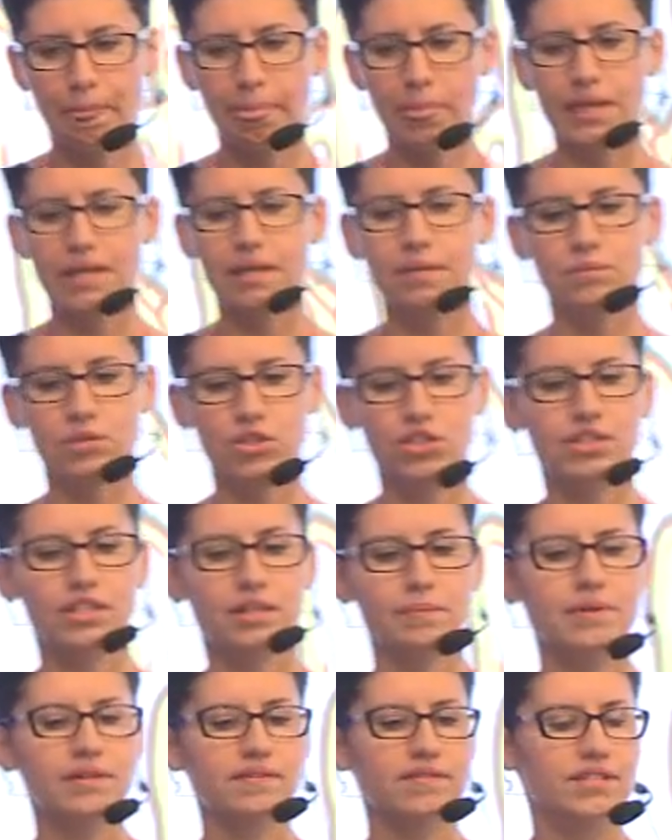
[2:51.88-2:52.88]
on
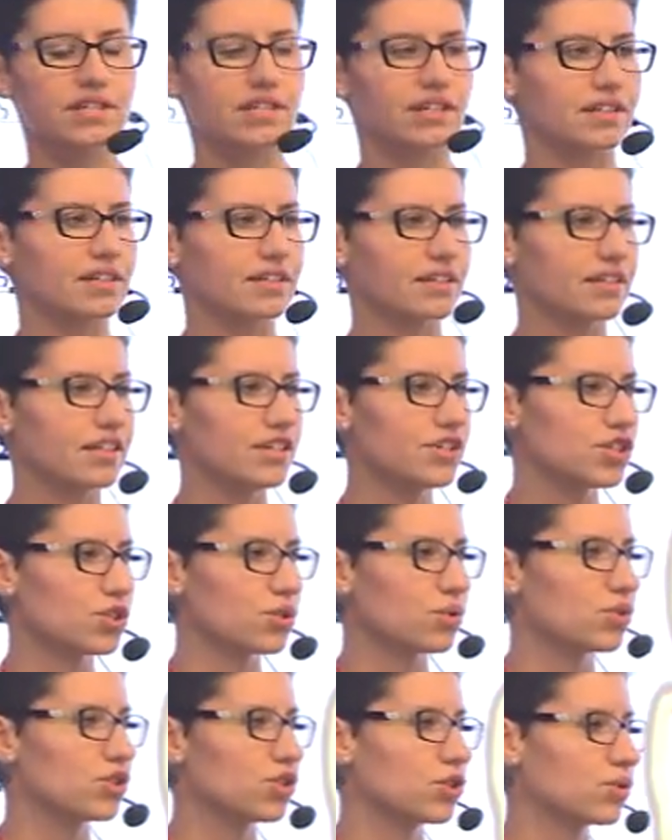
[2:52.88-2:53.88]
someone's behalf,
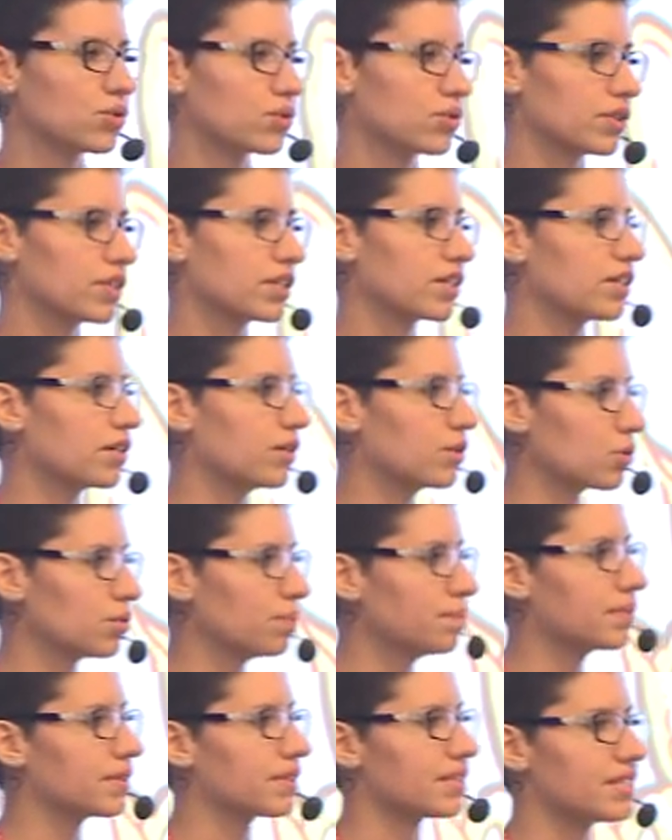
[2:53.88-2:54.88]
you
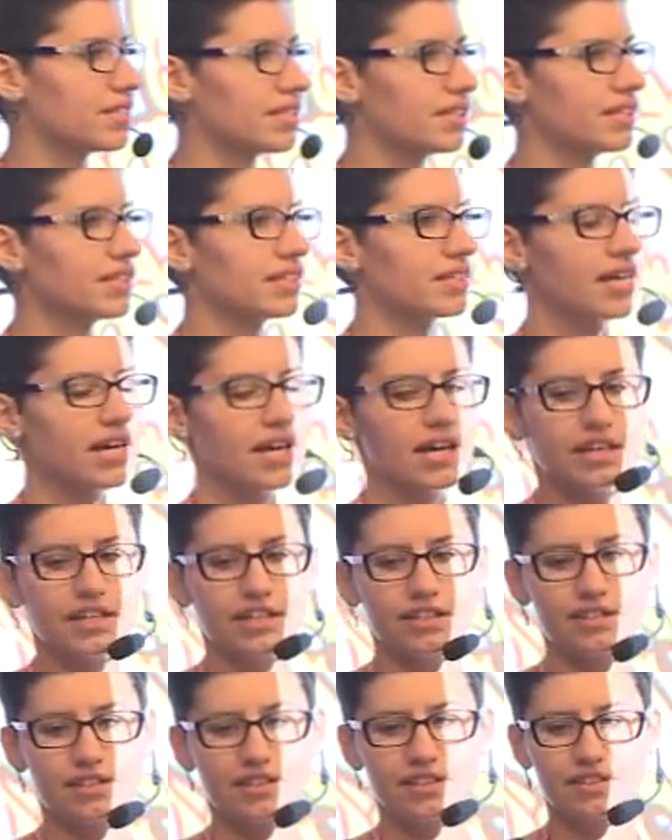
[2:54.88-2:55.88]
have to add it
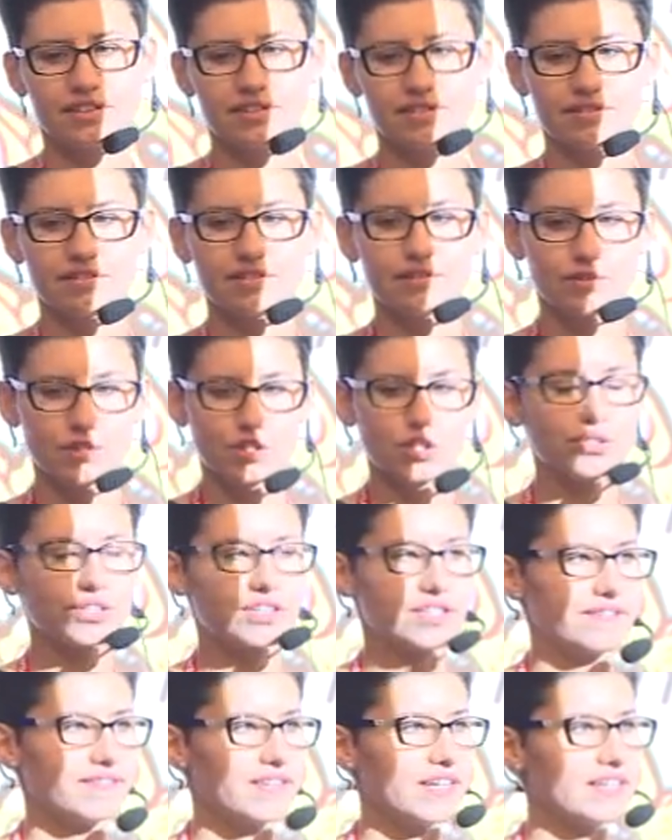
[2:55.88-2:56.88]
to
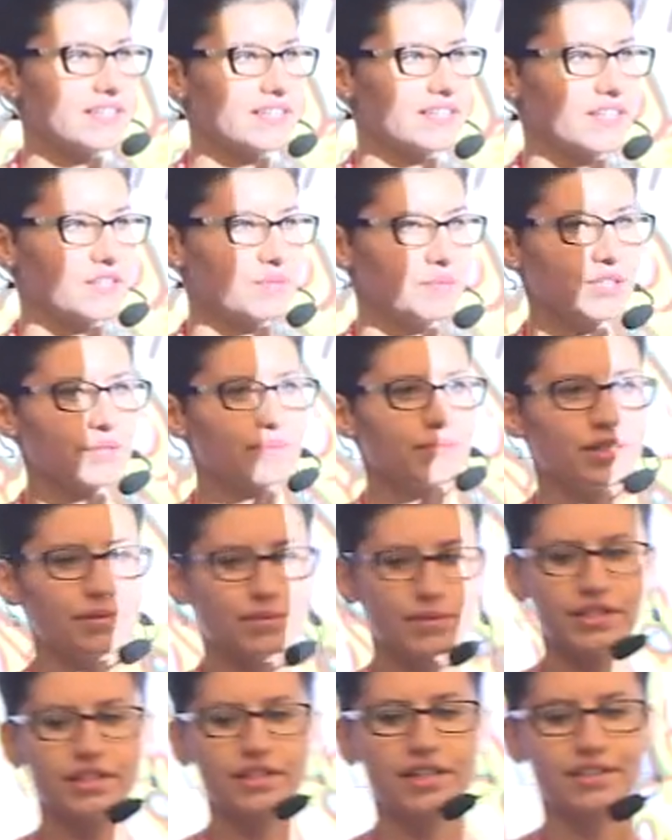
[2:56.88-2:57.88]

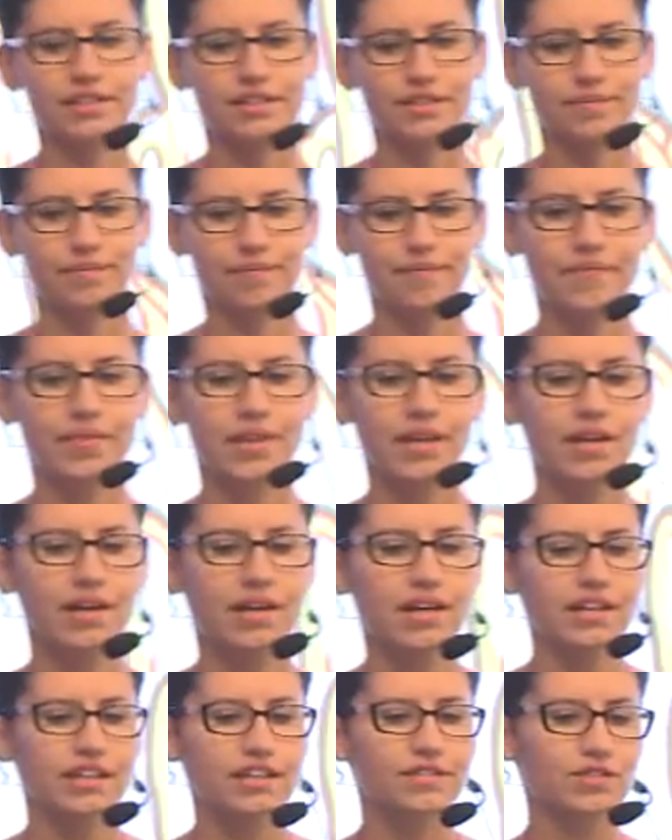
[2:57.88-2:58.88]
a personal
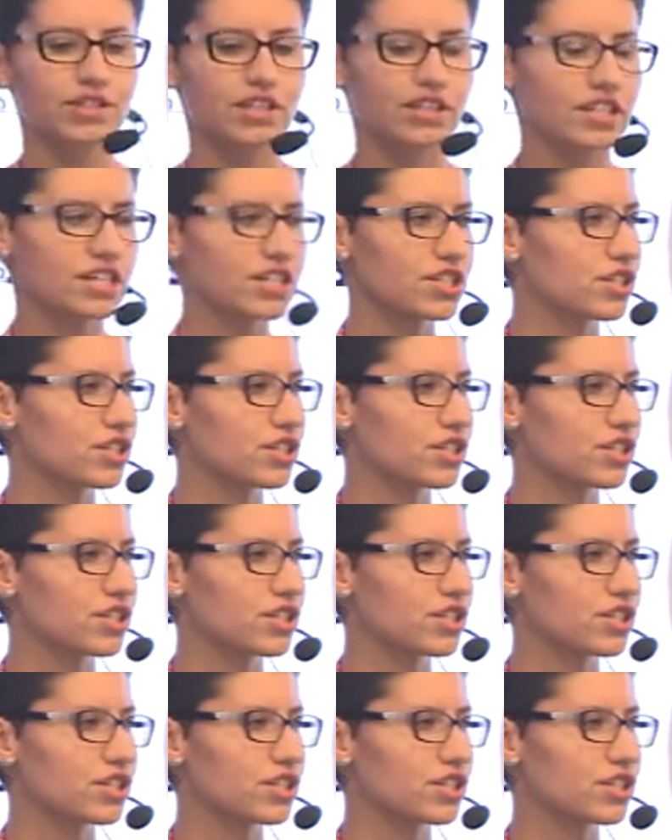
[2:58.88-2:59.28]
account.